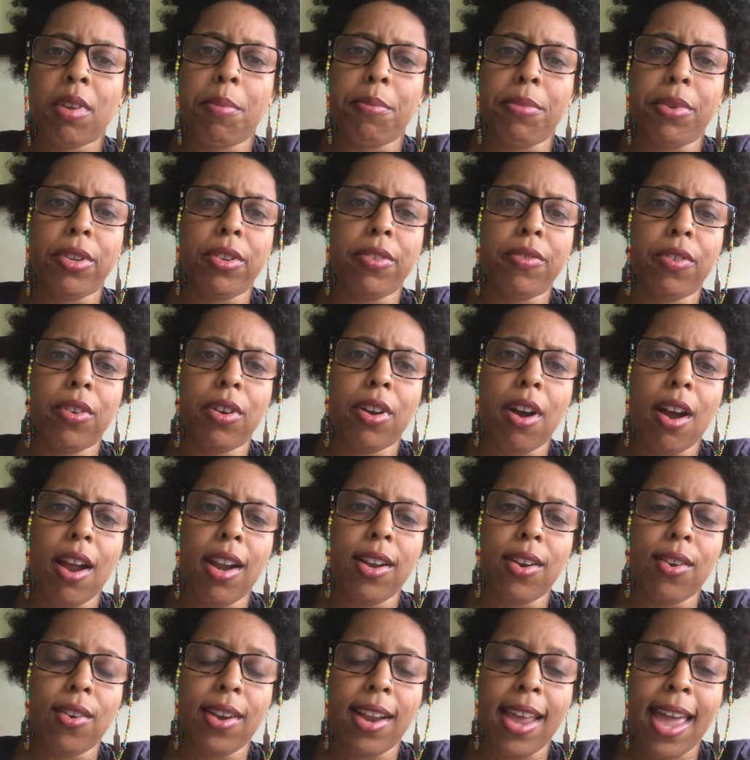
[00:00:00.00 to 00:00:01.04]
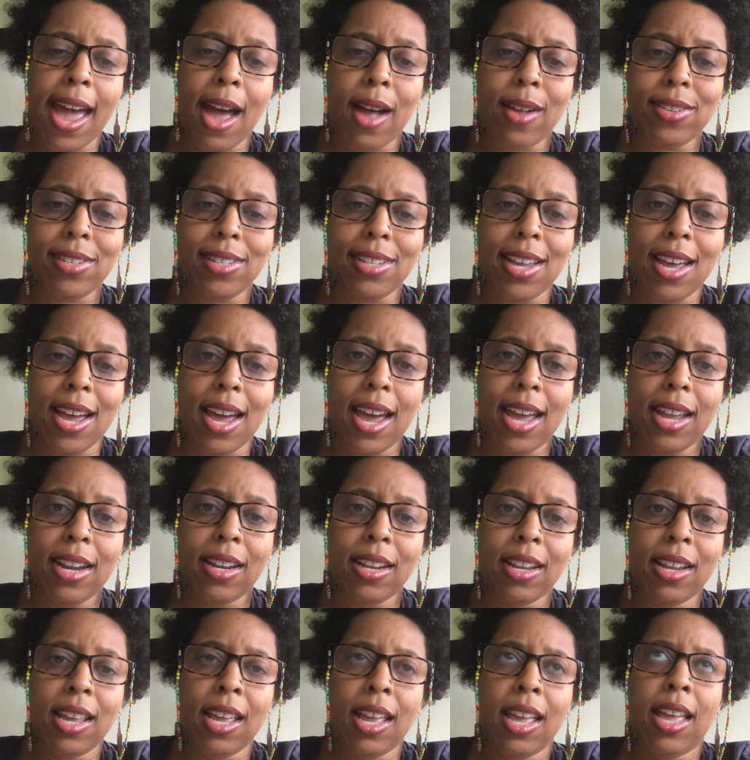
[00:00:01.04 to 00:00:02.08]
beautiful garden on the outside.
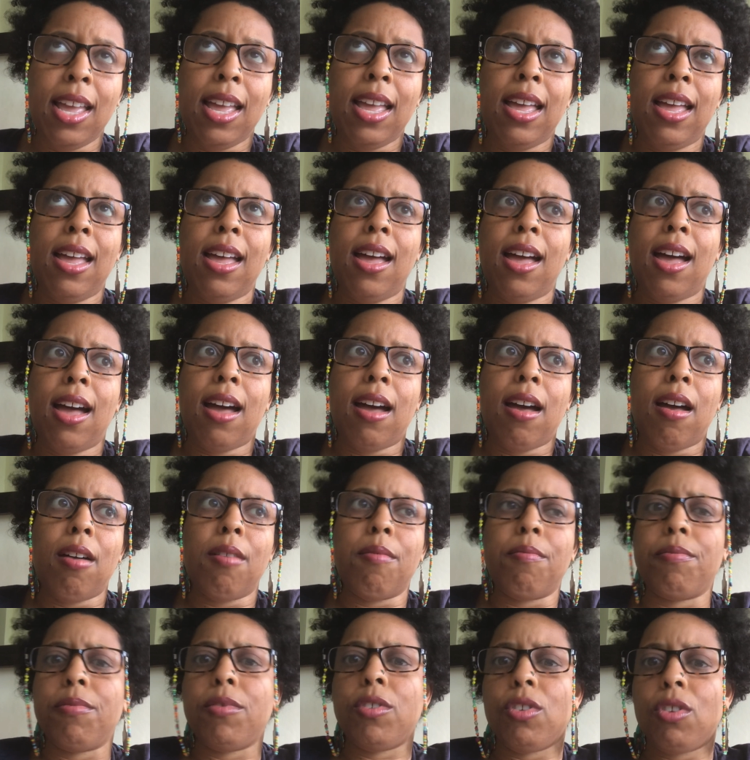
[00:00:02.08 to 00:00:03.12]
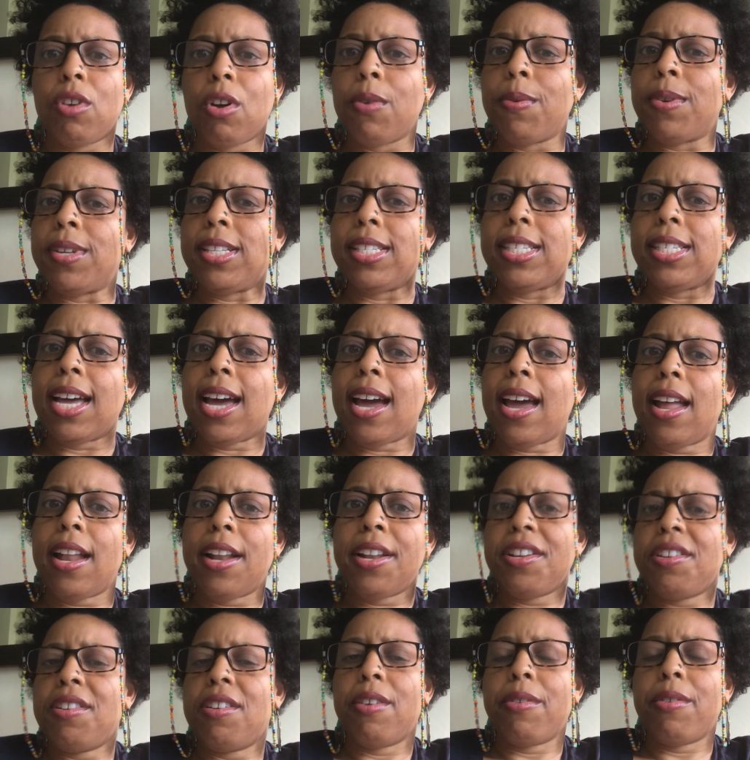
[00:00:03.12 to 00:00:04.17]
You go inside,
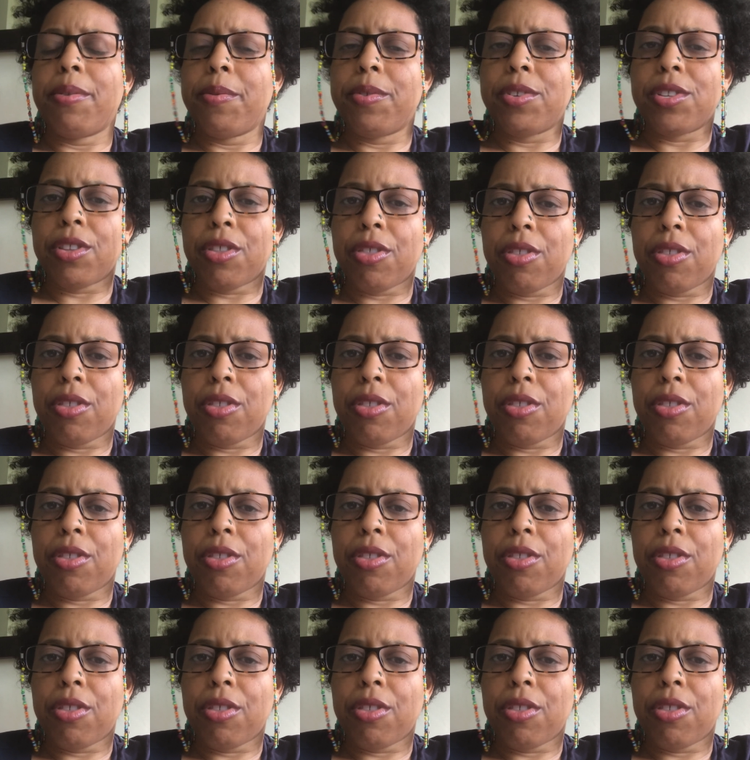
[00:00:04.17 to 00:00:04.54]
it was